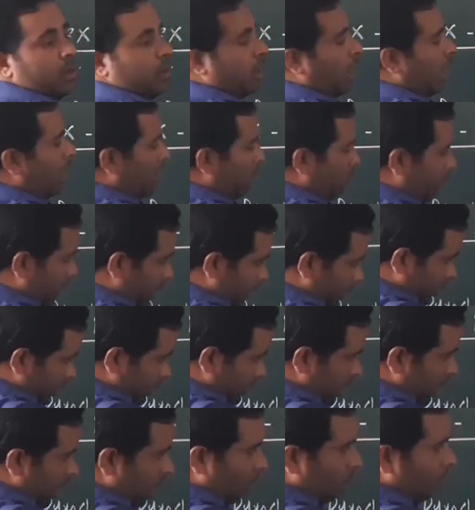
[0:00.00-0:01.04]
But
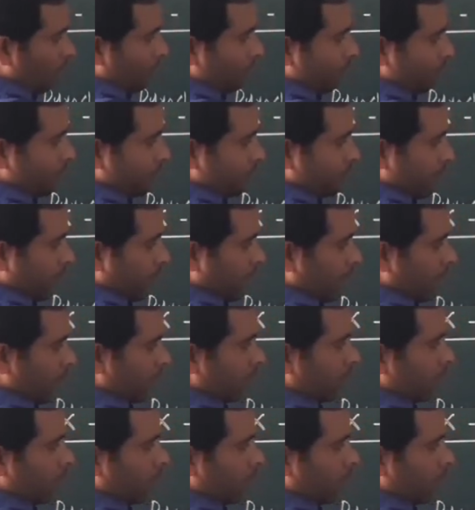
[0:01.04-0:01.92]
now in the